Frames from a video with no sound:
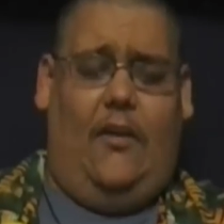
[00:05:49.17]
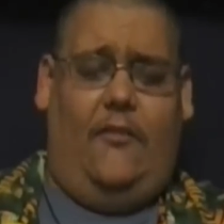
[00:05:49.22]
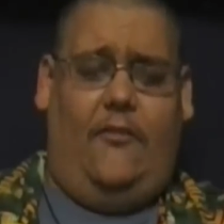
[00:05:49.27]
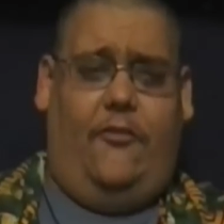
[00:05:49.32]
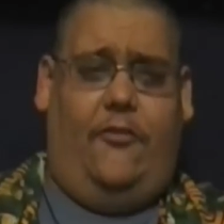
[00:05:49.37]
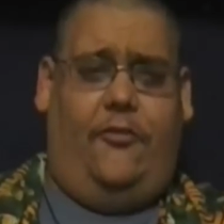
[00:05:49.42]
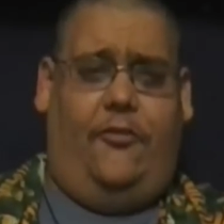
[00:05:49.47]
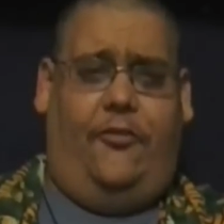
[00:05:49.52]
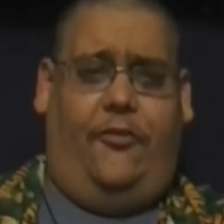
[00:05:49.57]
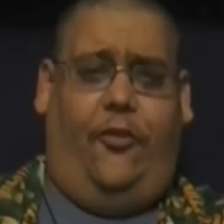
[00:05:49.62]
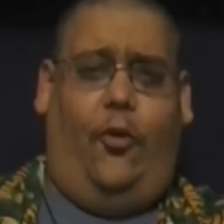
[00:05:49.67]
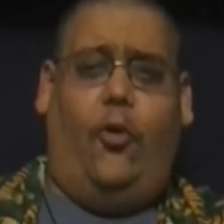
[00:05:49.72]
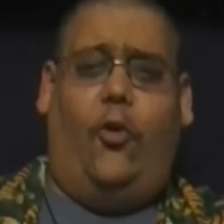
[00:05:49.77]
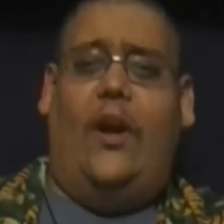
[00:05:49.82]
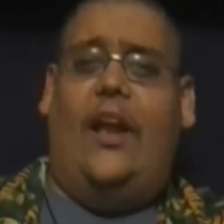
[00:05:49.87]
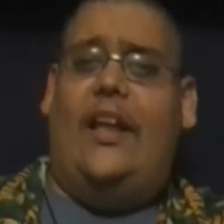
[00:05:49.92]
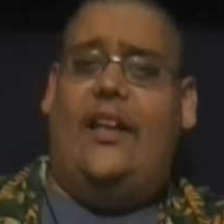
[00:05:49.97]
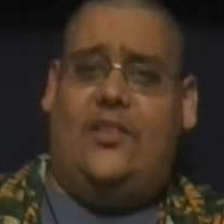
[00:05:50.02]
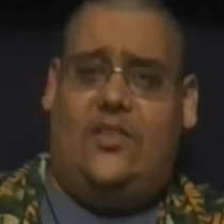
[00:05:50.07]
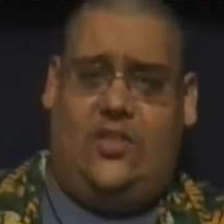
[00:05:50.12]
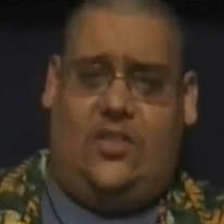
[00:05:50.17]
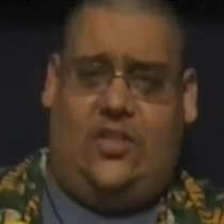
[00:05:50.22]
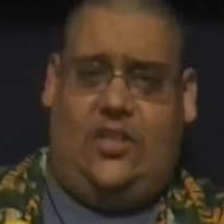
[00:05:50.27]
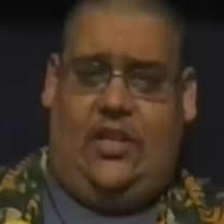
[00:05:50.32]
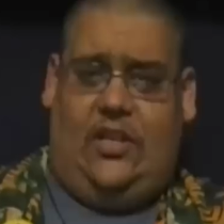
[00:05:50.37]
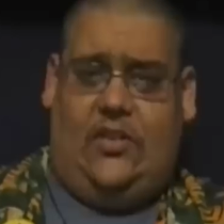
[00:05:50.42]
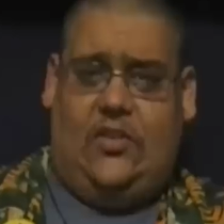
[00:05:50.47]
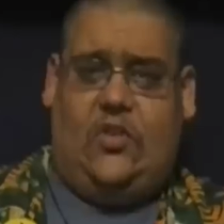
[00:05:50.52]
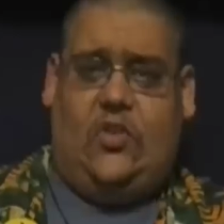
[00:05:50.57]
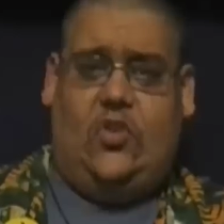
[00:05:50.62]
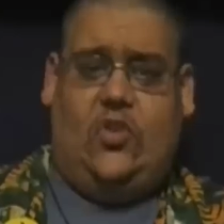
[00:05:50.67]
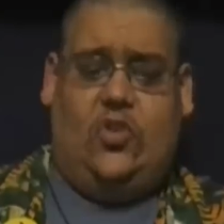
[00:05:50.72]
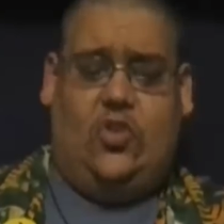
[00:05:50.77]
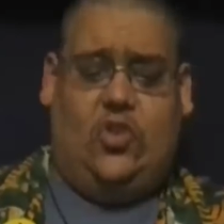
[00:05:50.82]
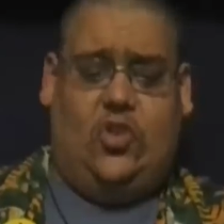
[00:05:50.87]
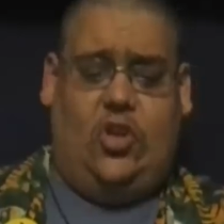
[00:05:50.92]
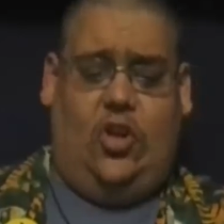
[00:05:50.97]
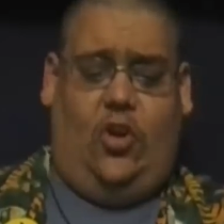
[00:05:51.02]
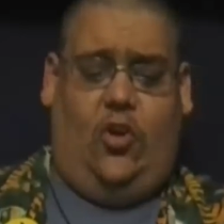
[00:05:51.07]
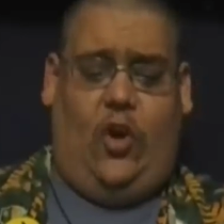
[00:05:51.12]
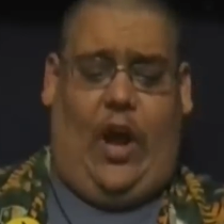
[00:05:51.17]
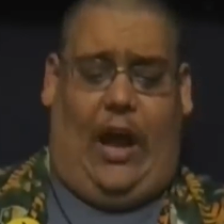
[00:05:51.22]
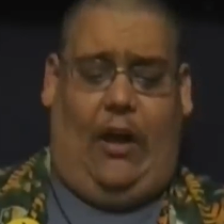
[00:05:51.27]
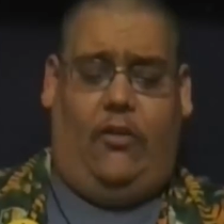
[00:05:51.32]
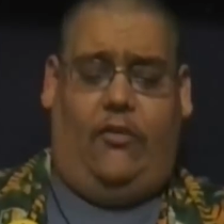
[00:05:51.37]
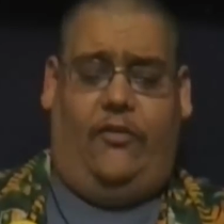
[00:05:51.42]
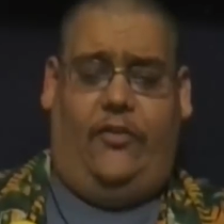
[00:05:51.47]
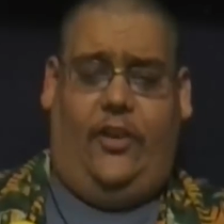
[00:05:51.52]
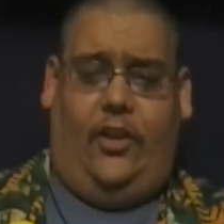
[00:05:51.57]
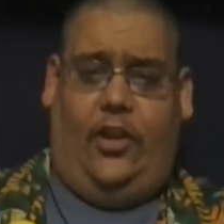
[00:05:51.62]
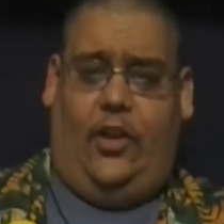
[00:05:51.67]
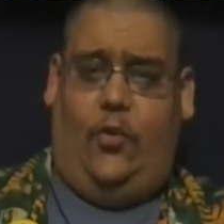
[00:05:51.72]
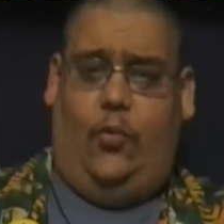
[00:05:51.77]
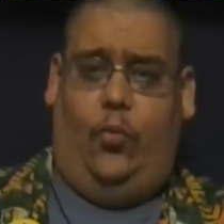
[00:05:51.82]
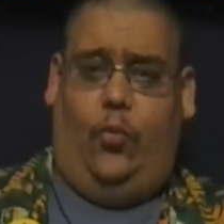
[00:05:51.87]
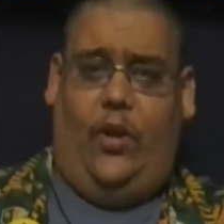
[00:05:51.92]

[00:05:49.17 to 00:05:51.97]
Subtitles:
For instance, so our villain,